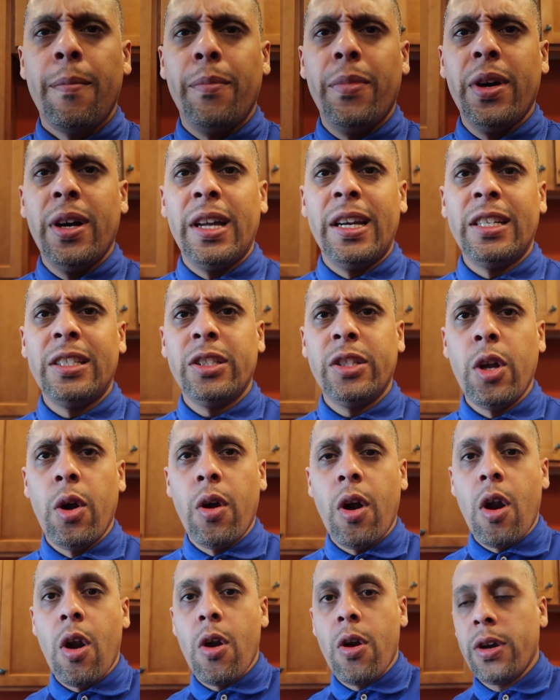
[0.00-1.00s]
But it's
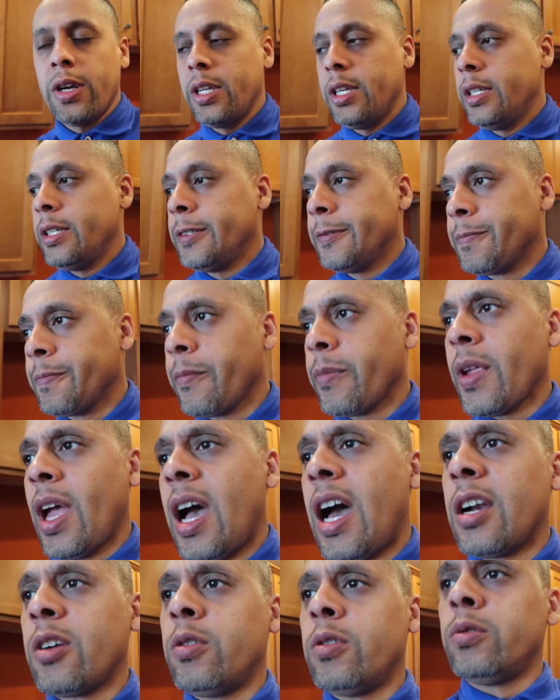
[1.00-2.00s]
still early.
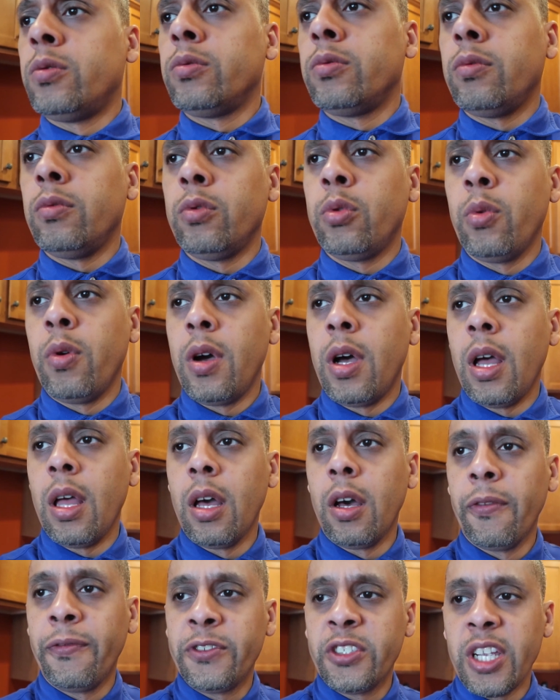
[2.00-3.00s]
I don't do a
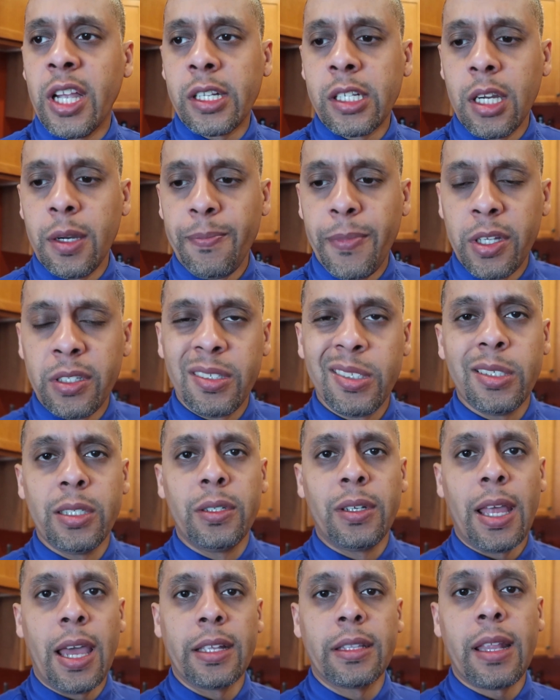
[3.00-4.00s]
health checkup
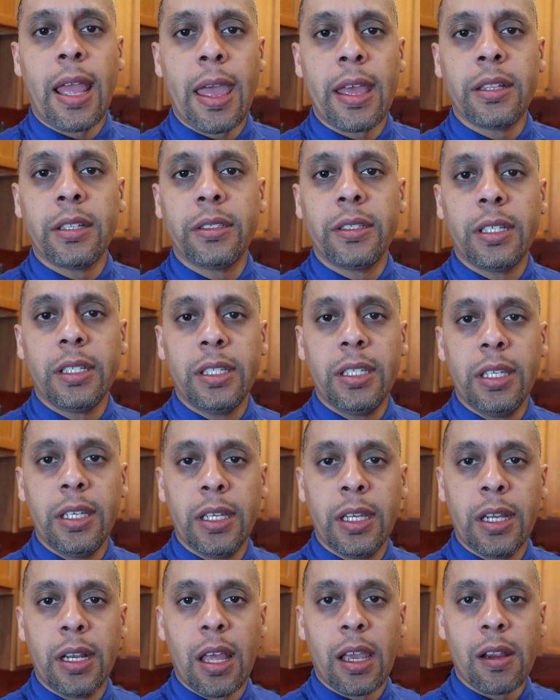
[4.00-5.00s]
until like the end of the
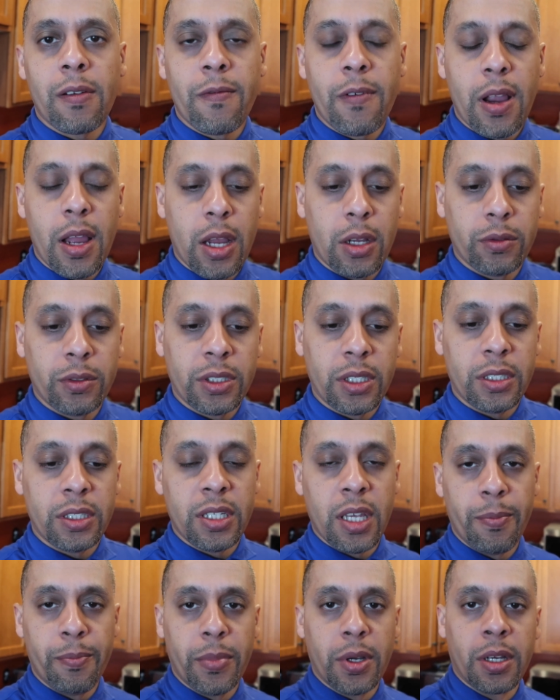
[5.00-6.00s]
year, like around
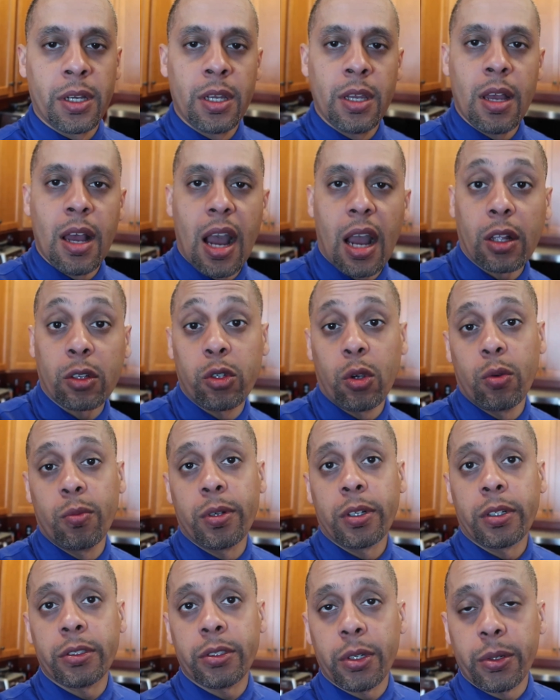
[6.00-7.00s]
September,
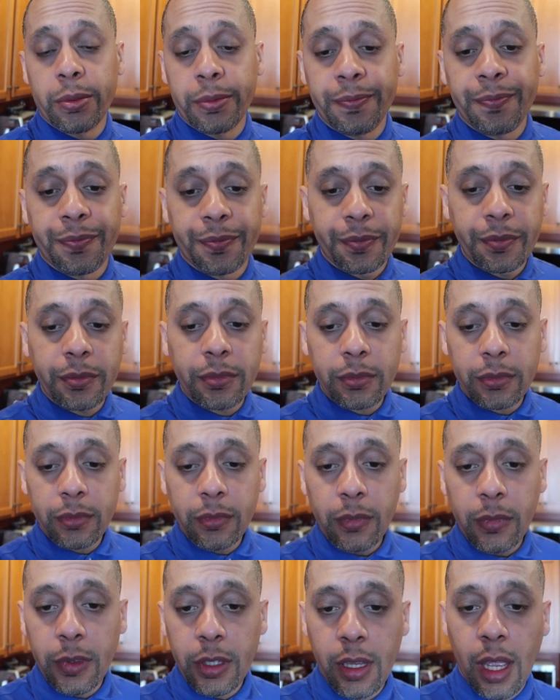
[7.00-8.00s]
October. So
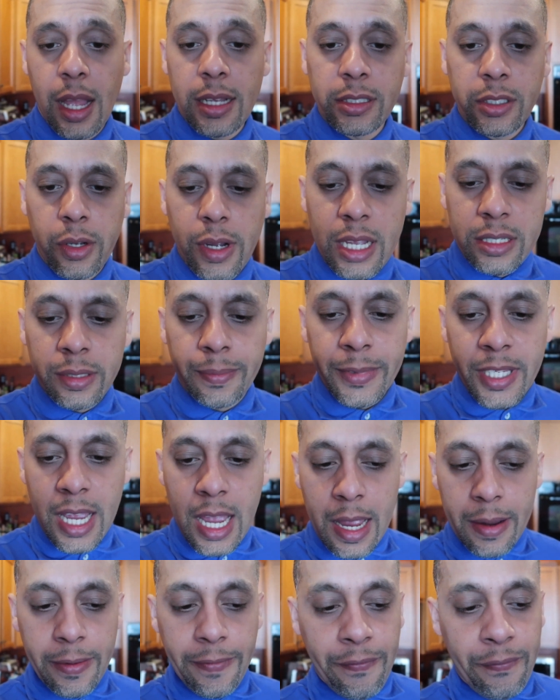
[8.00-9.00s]
I still got some
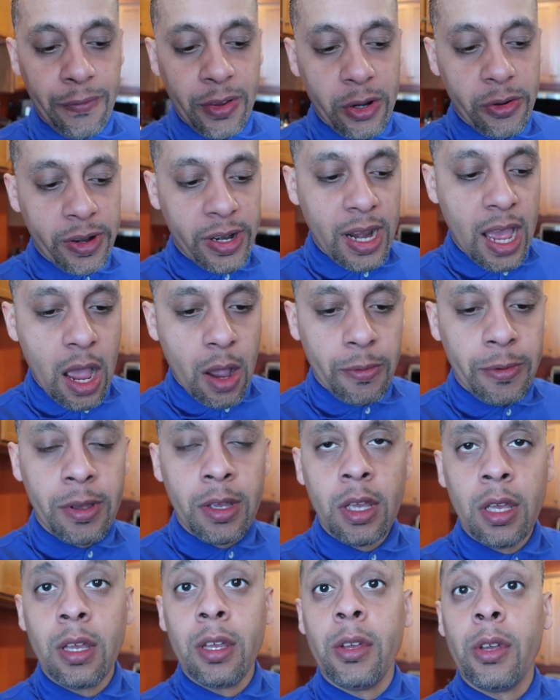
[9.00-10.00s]
time to figure it out.
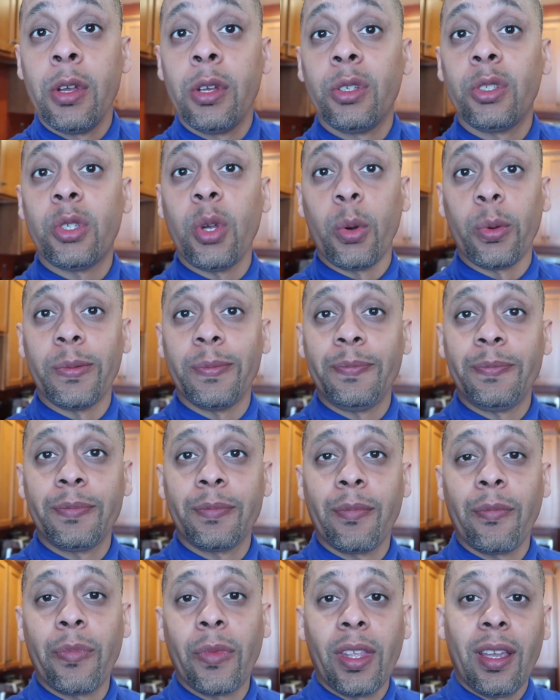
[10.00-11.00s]
So,
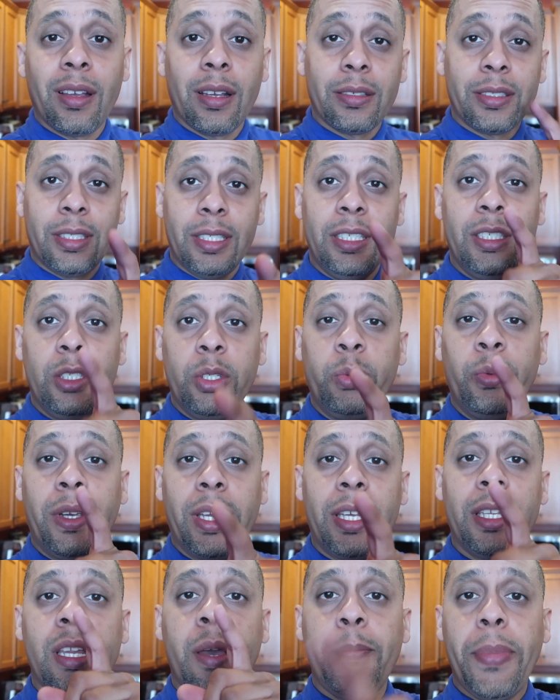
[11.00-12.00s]
see you
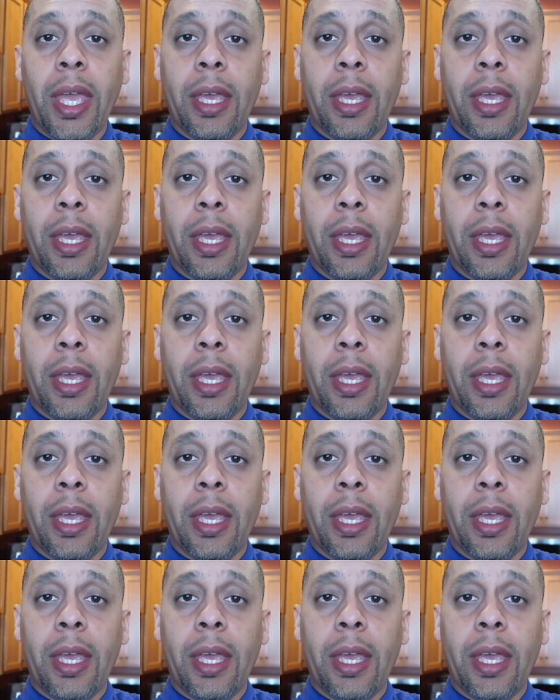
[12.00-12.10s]
in a